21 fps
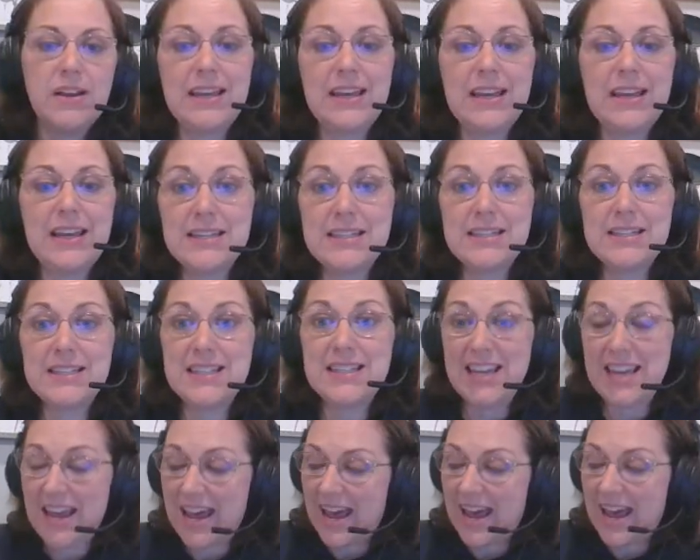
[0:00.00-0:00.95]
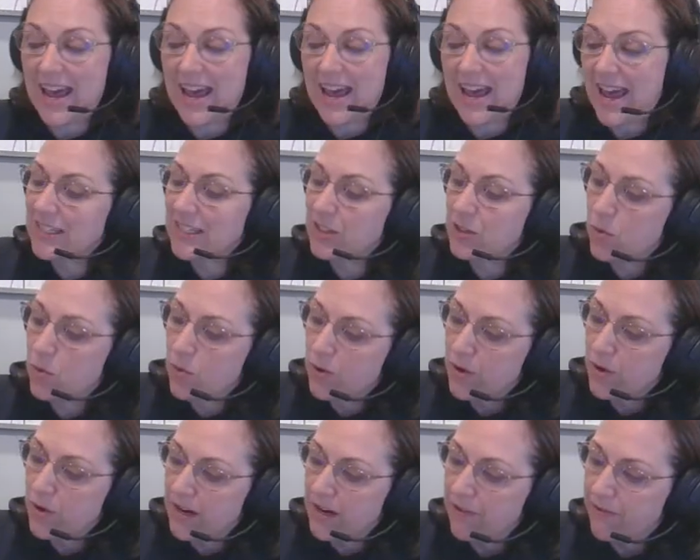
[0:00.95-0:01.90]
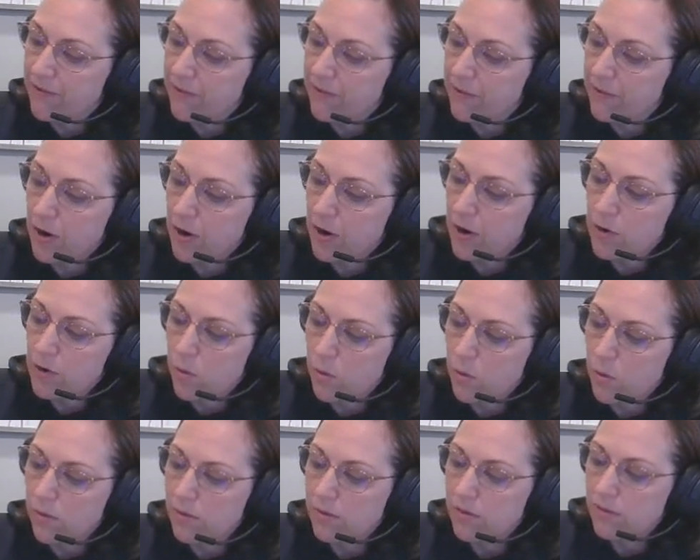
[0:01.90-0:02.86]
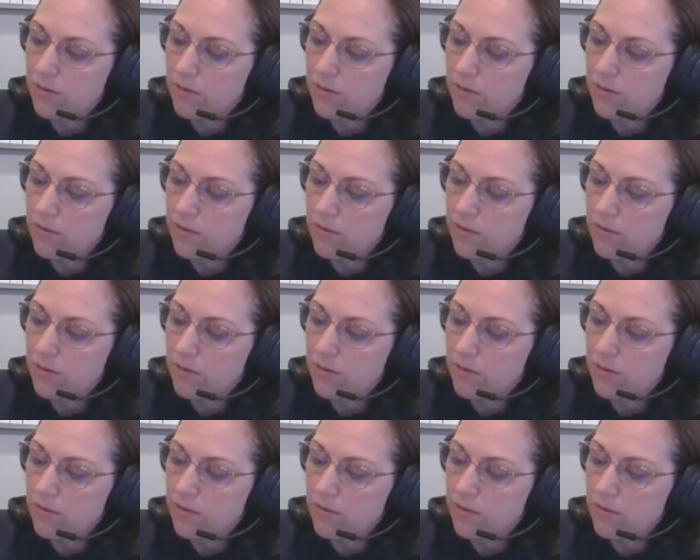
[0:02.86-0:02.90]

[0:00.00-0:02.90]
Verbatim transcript: is the x-coordinate for our whole.